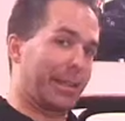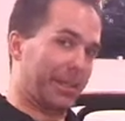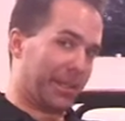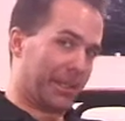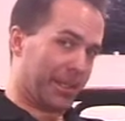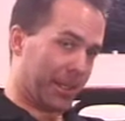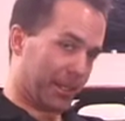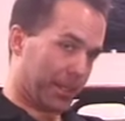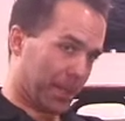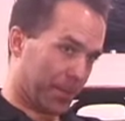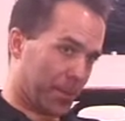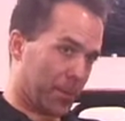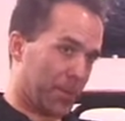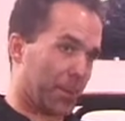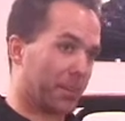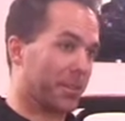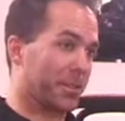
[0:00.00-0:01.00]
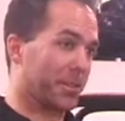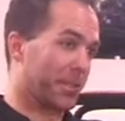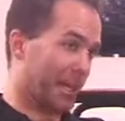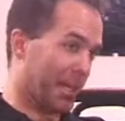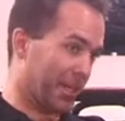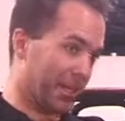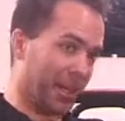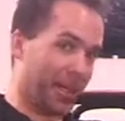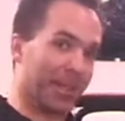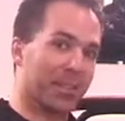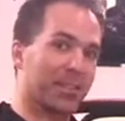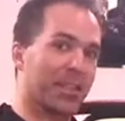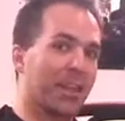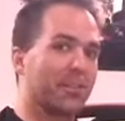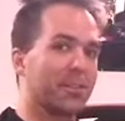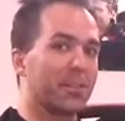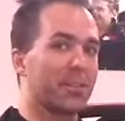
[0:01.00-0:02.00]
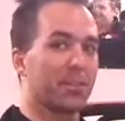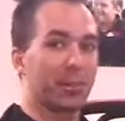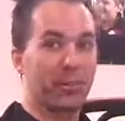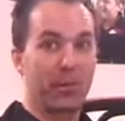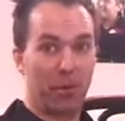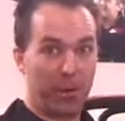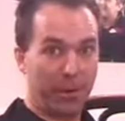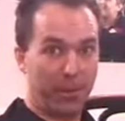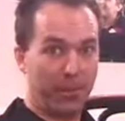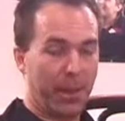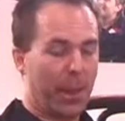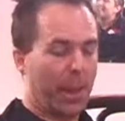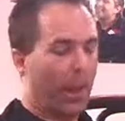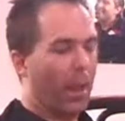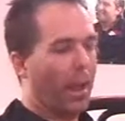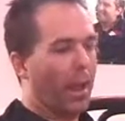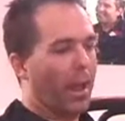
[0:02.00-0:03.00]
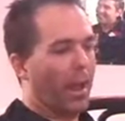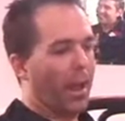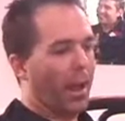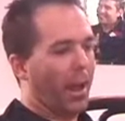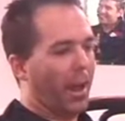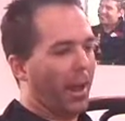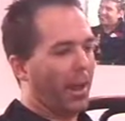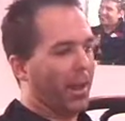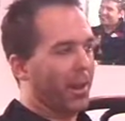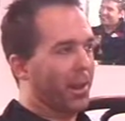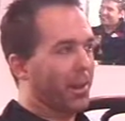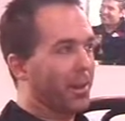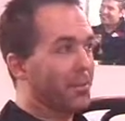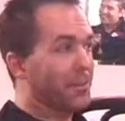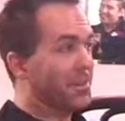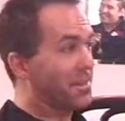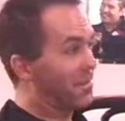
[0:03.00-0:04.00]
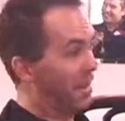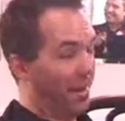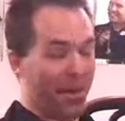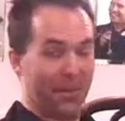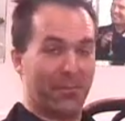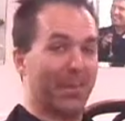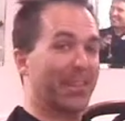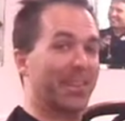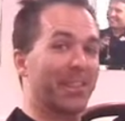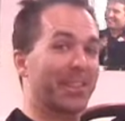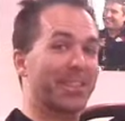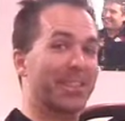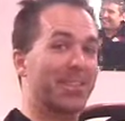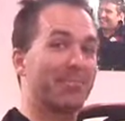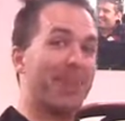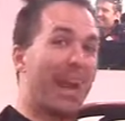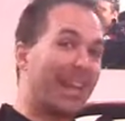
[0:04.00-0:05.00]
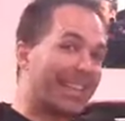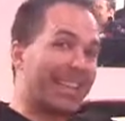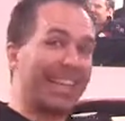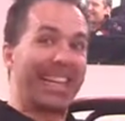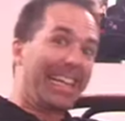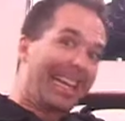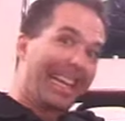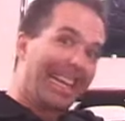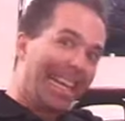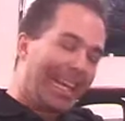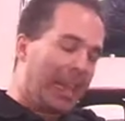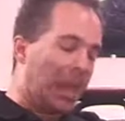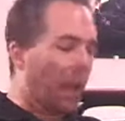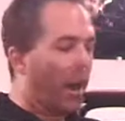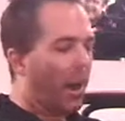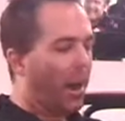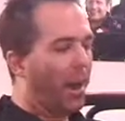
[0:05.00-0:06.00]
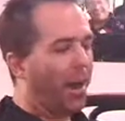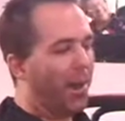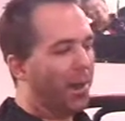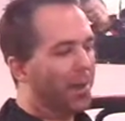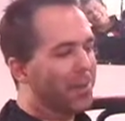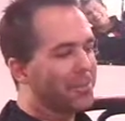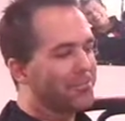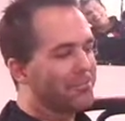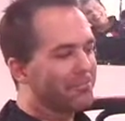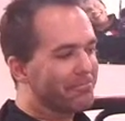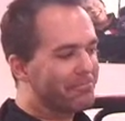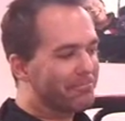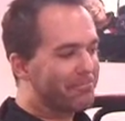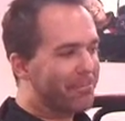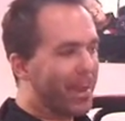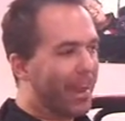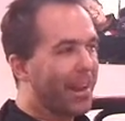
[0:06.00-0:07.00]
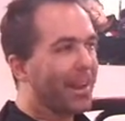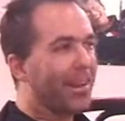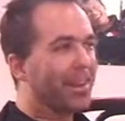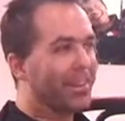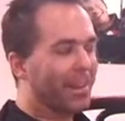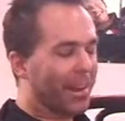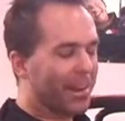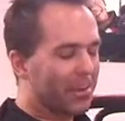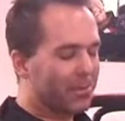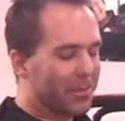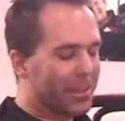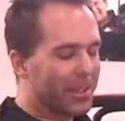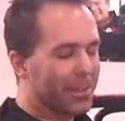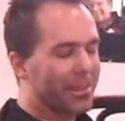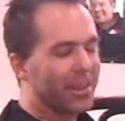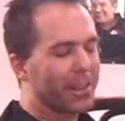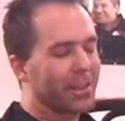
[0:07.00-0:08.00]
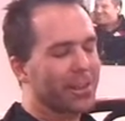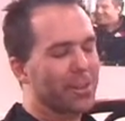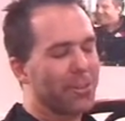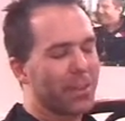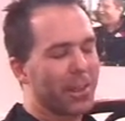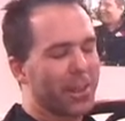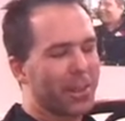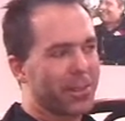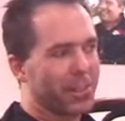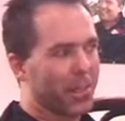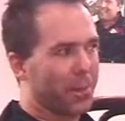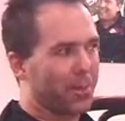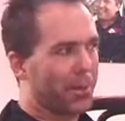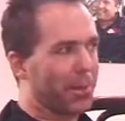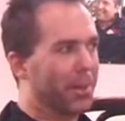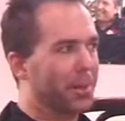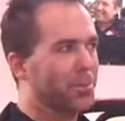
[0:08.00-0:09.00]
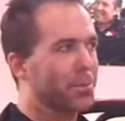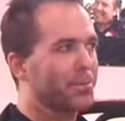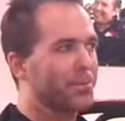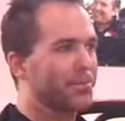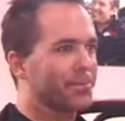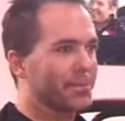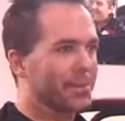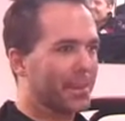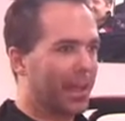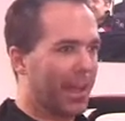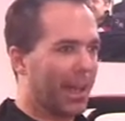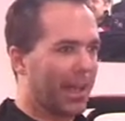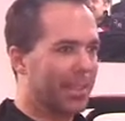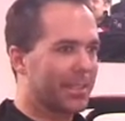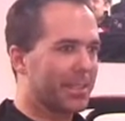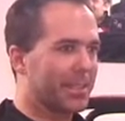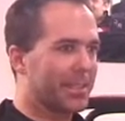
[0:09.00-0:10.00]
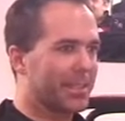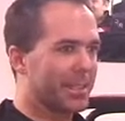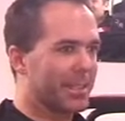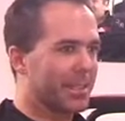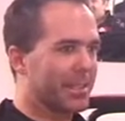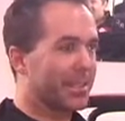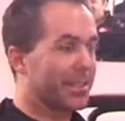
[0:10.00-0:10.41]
he does not come to work, the stagehands have to do it for him. And I've been learning some magic, and I really like the way that's shaping up. And